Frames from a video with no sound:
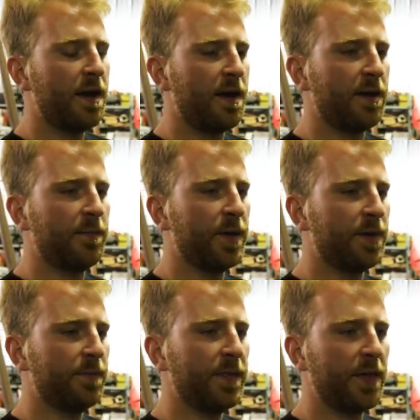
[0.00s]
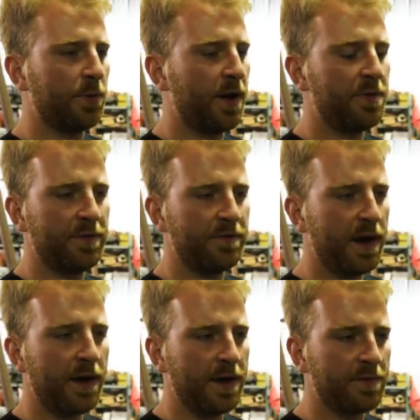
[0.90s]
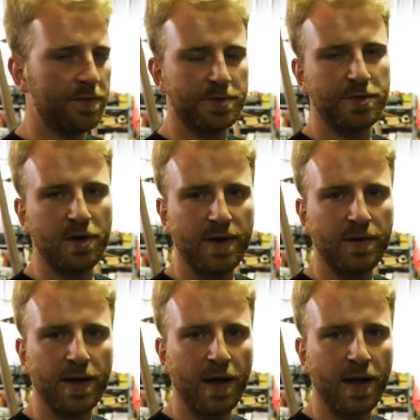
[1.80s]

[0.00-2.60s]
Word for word: Um, but there were other variants of the Sherman.